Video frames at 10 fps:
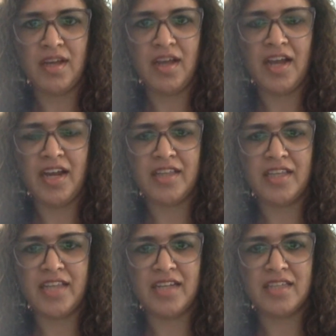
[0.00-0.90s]
And I
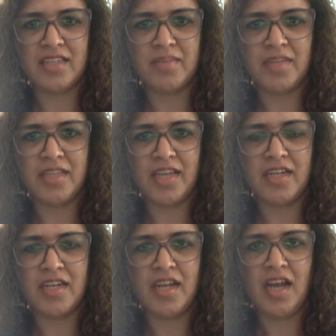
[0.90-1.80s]
think that is something that
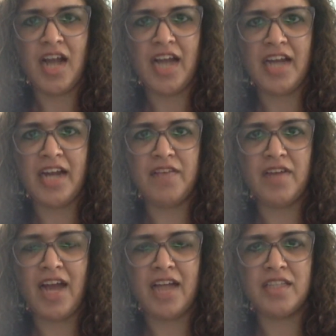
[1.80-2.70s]
I never
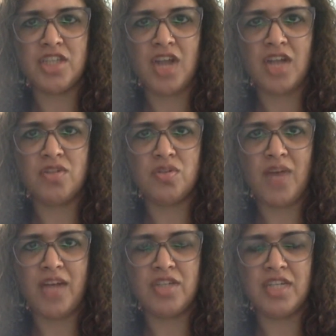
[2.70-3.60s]
had the chance to
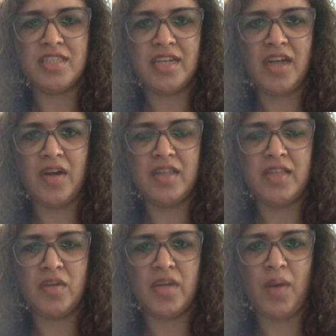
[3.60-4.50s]
actually sit down and
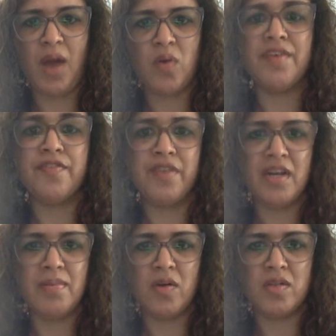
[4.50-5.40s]
think, okay, how do I feel
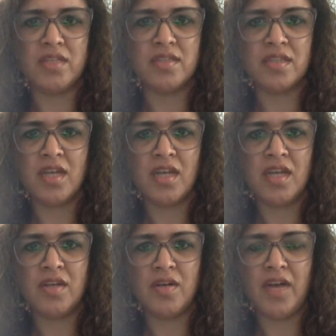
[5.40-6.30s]
about this?
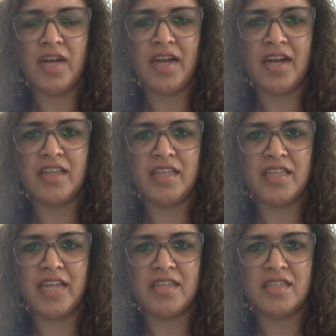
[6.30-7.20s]
And I think
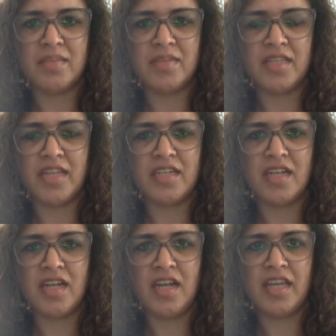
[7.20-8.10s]
that is something that
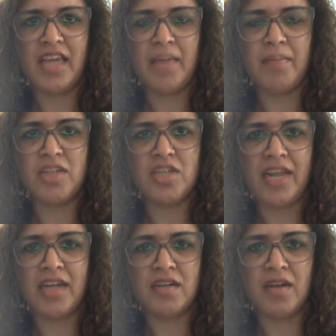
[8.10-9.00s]
came much
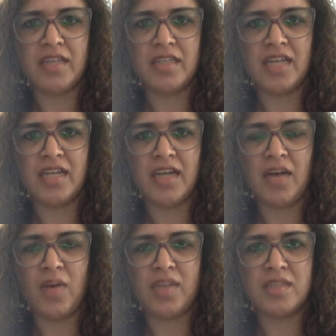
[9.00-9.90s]
later. I think that
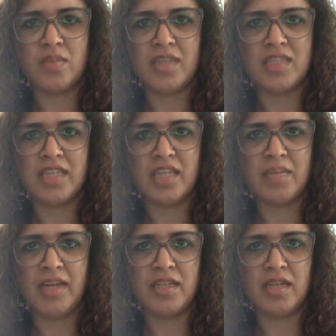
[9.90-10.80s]
once I think my